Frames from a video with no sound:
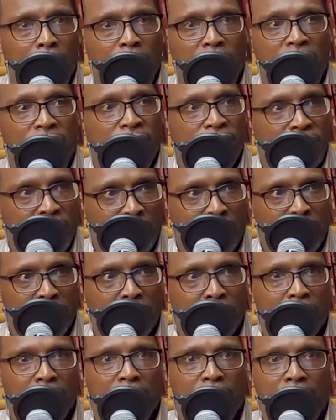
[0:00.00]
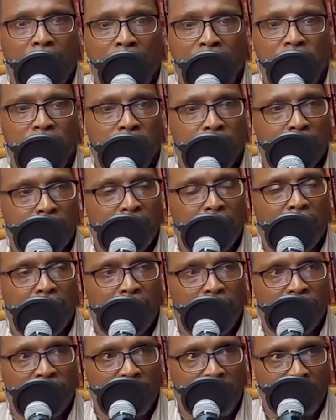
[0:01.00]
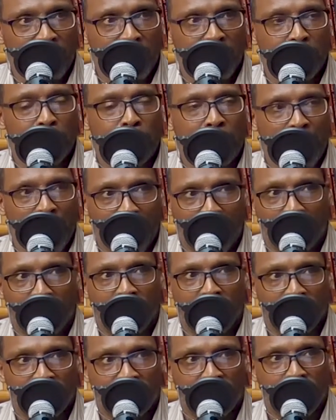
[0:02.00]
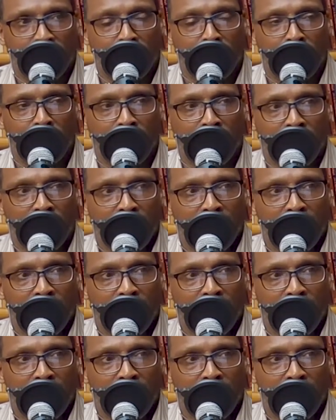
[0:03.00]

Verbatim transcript: but fear can actually be a very powerful